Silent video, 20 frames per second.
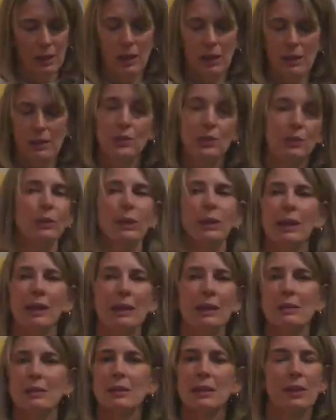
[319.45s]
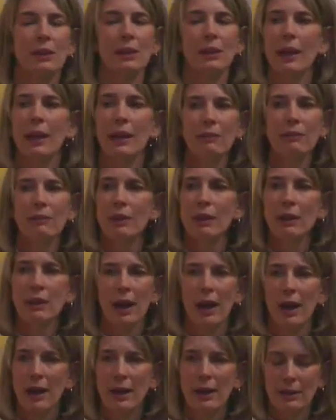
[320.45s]
and to realize that the life that
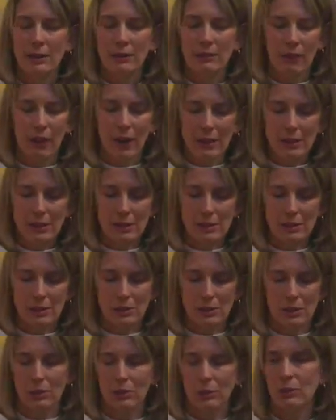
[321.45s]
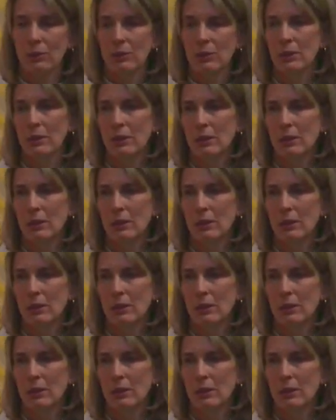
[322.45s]
God invites us to